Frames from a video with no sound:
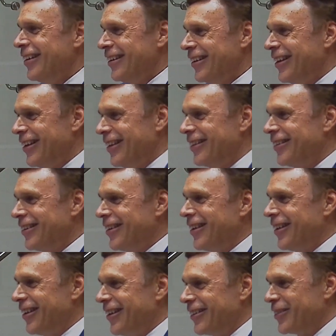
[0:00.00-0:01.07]
And
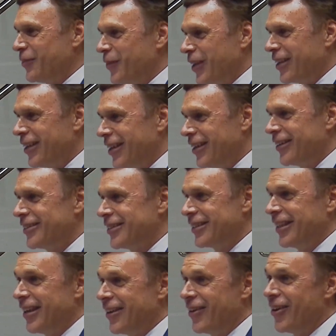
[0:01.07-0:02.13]
it's because
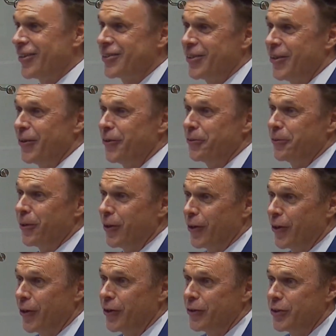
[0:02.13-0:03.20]
they also
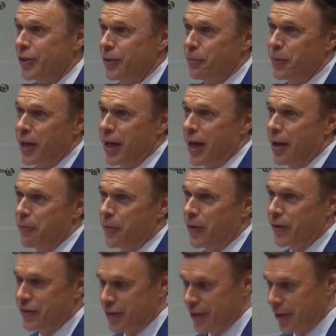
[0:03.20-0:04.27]
learn to be able
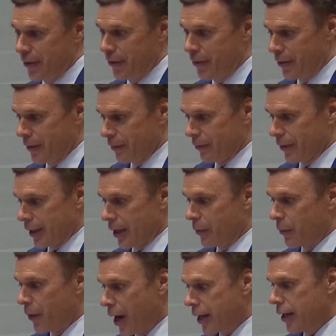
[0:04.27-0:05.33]
to
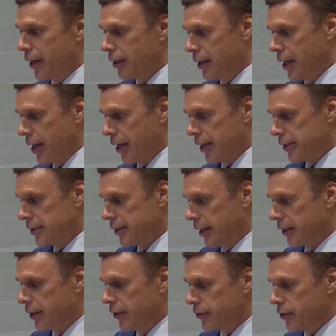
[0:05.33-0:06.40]
recognize
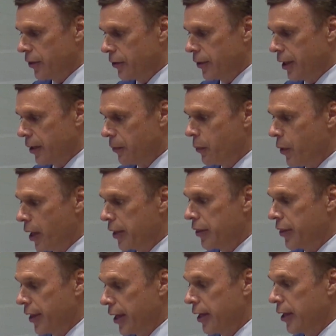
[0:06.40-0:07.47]
that there's only one
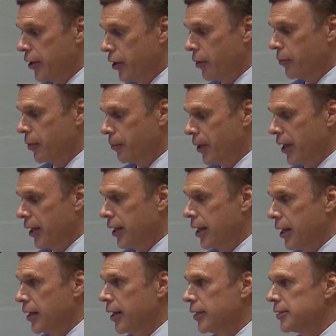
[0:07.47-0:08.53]
thing a human being
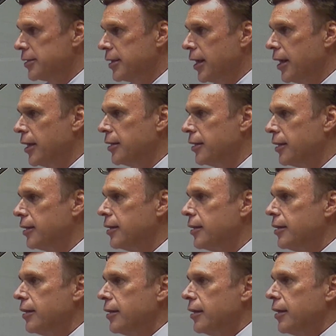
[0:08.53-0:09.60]
cannot stand,
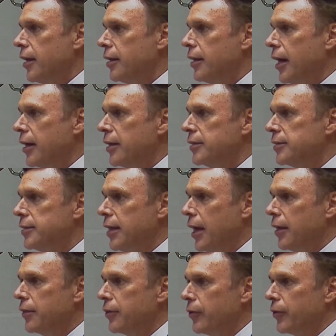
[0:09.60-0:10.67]
and that is
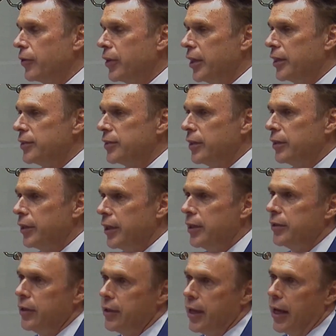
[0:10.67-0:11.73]
death or things that lead
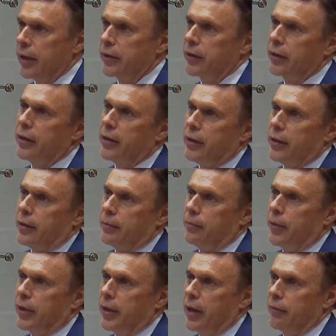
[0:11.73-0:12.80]
to death.
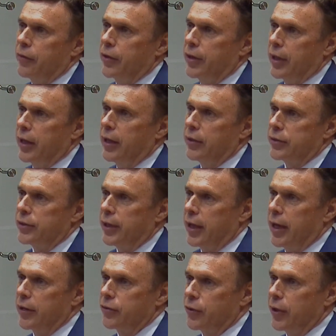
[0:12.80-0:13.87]
But everything else they
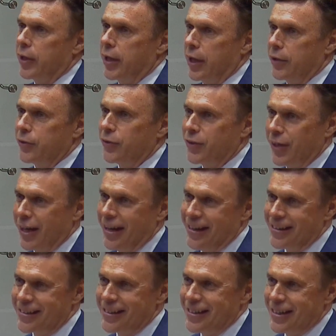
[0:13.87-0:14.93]
actually can
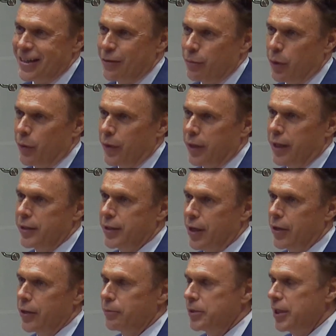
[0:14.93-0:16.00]
stand. But when they tell
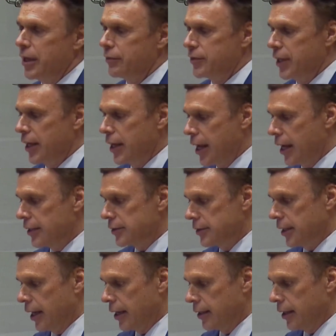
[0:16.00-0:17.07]
themselves they can't
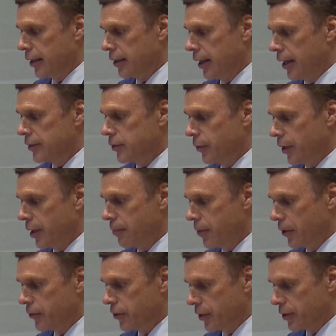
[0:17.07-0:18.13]
stand it, that's when
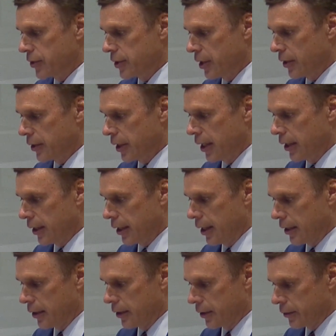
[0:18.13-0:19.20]
emotions start getting
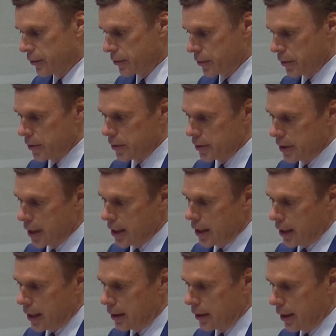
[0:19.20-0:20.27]
out of control.
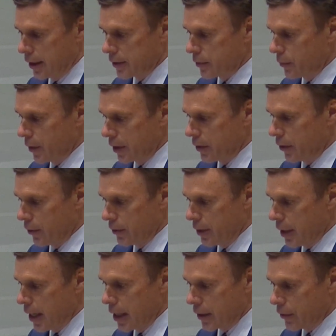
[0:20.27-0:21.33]
And that's when you're
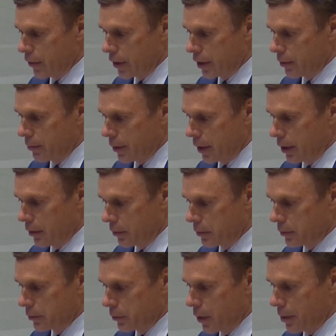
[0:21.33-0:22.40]
not going to be
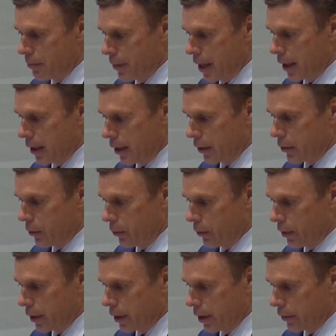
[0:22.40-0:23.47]
remaining
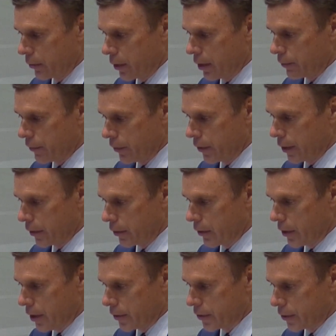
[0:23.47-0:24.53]
cool and unruffled under
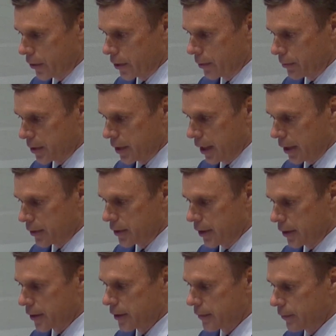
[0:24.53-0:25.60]
all
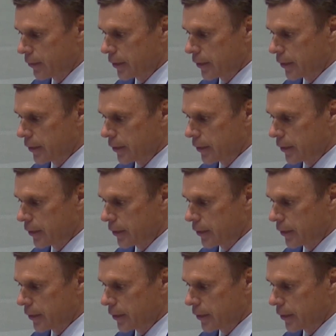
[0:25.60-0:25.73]
circumstances.